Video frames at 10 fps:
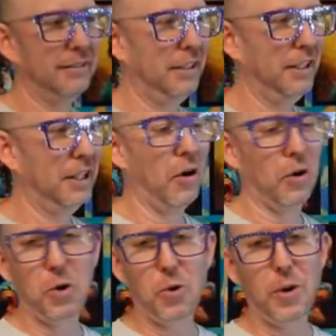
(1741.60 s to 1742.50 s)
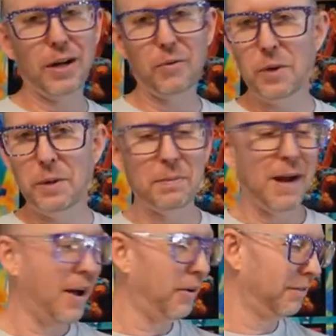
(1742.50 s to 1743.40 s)
you know, quick whip them
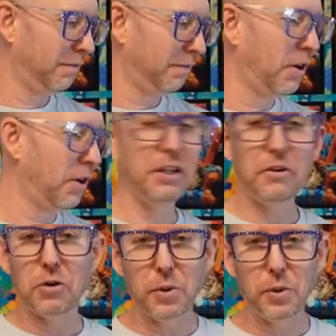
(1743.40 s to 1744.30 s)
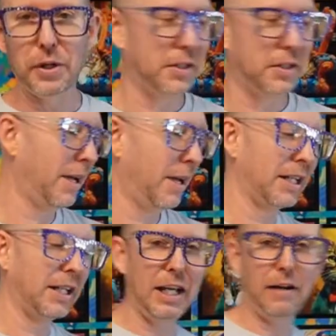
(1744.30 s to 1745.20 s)
out, fun little quilts as
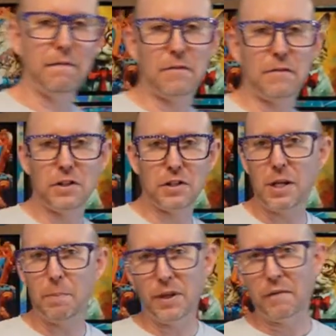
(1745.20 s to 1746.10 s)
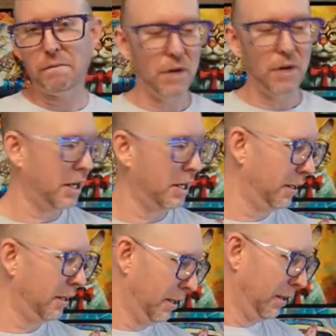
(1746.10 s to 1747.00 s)
a gift or just something fun.